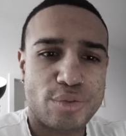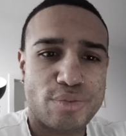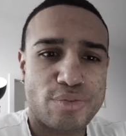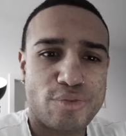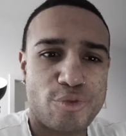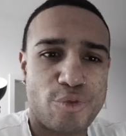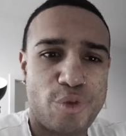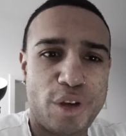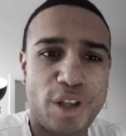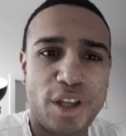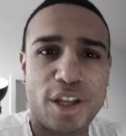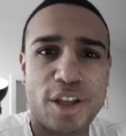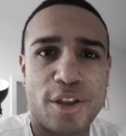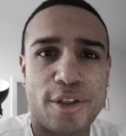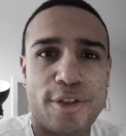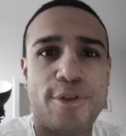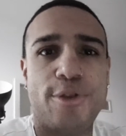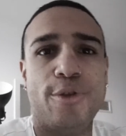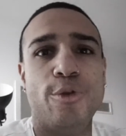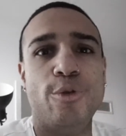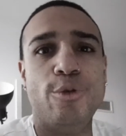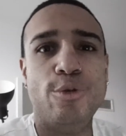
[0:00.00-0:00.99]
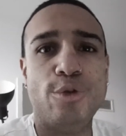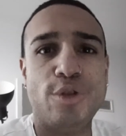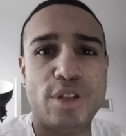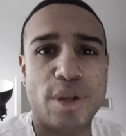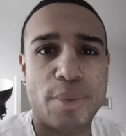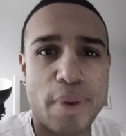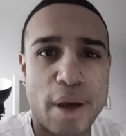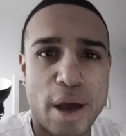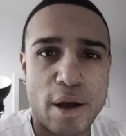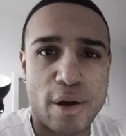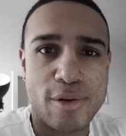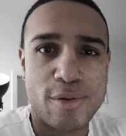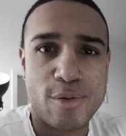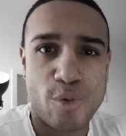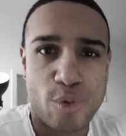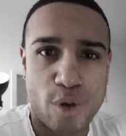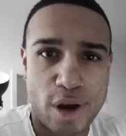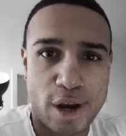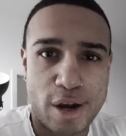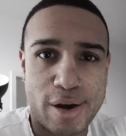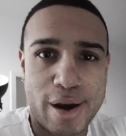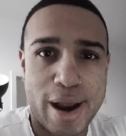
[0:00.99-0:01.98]
really enthused about
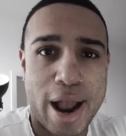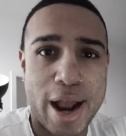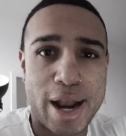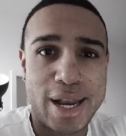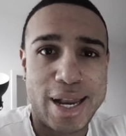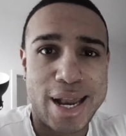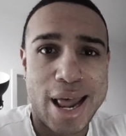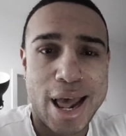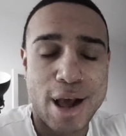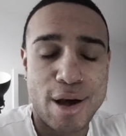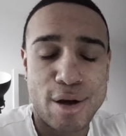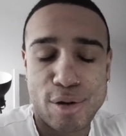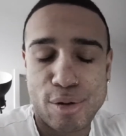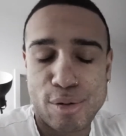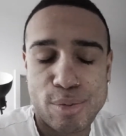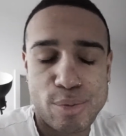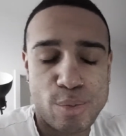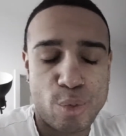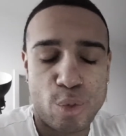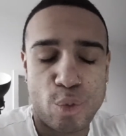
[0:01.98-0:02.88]
where you're at now,